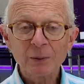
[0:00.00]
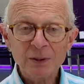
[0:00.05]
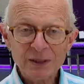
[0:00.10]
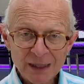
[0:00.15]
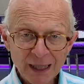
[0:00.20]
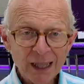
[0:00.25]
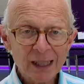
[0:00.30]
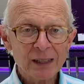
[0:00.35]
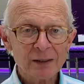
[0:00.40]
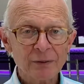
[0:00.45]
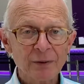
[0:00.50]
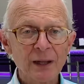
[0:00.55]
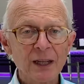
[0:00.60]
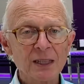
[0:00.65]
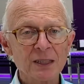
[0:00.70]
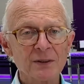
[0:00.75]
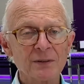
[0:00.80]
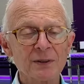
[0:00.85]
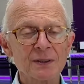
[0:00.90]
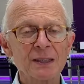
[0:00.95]
side
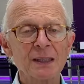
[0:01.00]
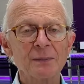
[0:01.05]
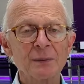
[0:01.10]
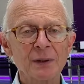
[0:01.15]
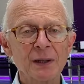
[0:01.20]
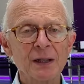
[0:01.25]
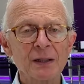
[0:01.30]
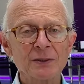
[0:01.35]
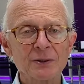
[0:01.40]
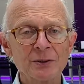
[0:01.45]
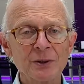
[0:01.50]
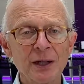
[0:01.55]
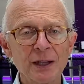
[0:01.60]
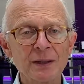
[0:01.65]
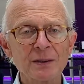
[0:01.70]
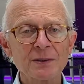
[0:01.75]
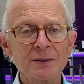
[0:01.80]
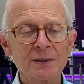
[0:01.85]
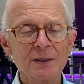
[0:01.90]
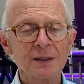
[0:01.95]
effects for some of these
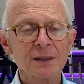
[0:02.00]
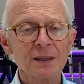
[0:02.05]
drugs,